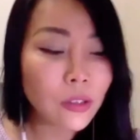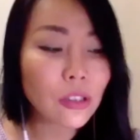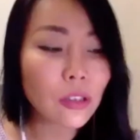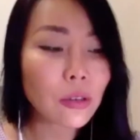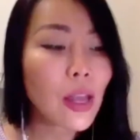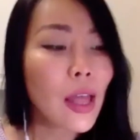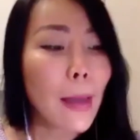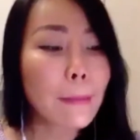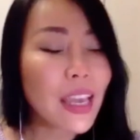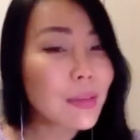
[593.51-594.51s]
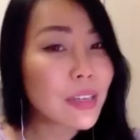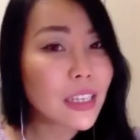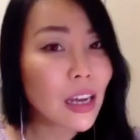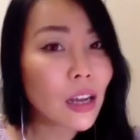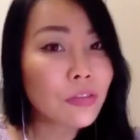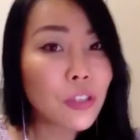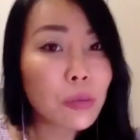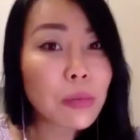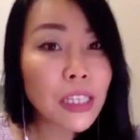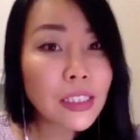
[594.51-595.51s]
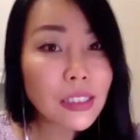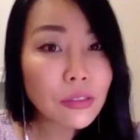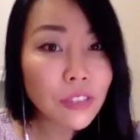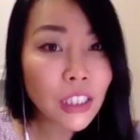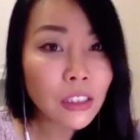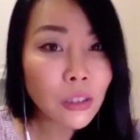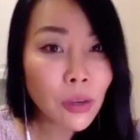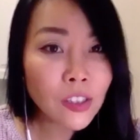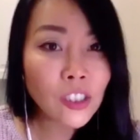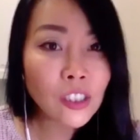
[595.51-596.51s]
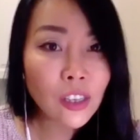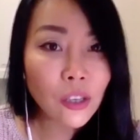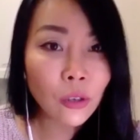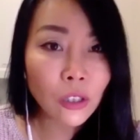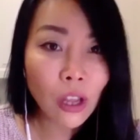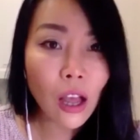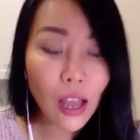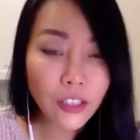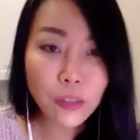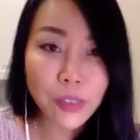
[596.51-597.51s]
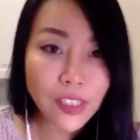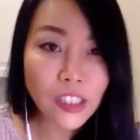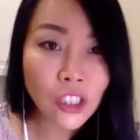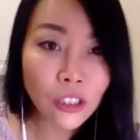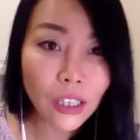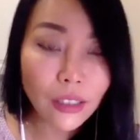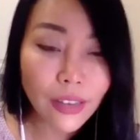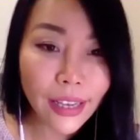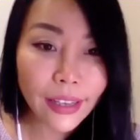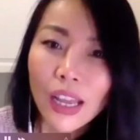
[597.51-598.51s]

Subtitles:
and also maybe a few minutes for the questions that you are not 100% sure.